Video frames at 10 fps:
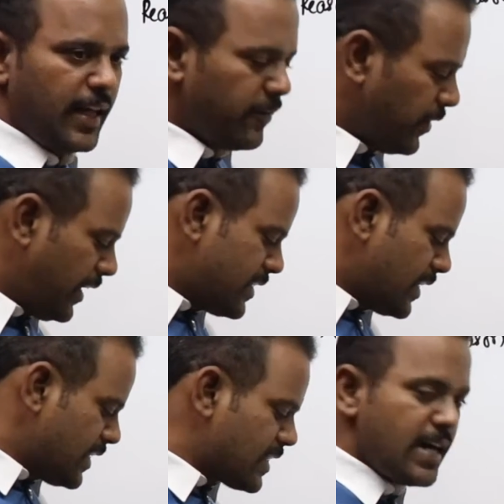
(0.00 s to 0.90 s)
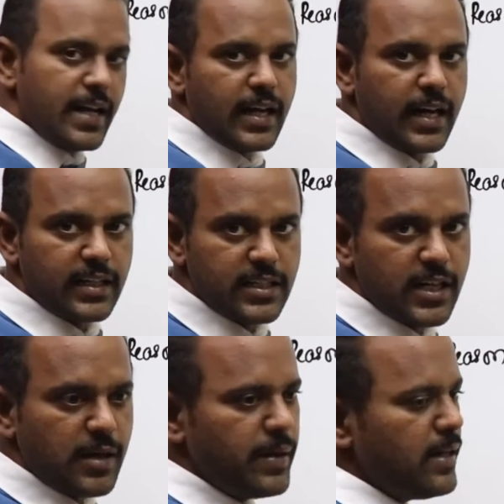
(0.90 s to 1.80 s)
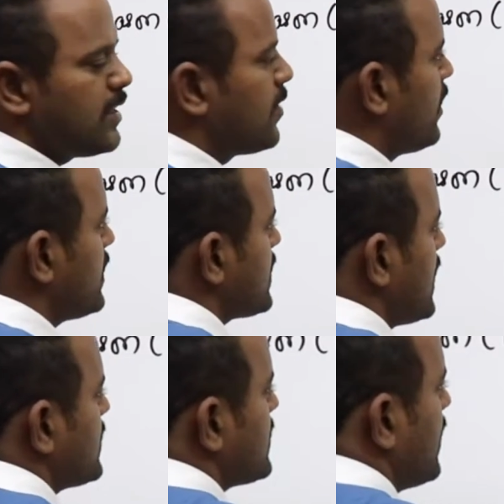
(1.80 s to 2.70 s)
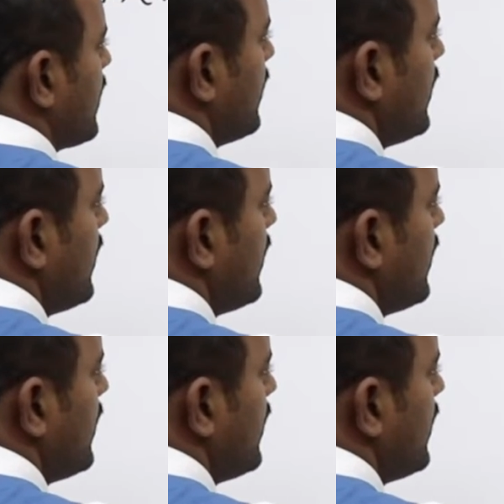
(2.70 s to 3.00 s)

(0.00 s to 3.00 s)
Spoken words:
If reason is not a correct statement, then what is the answer?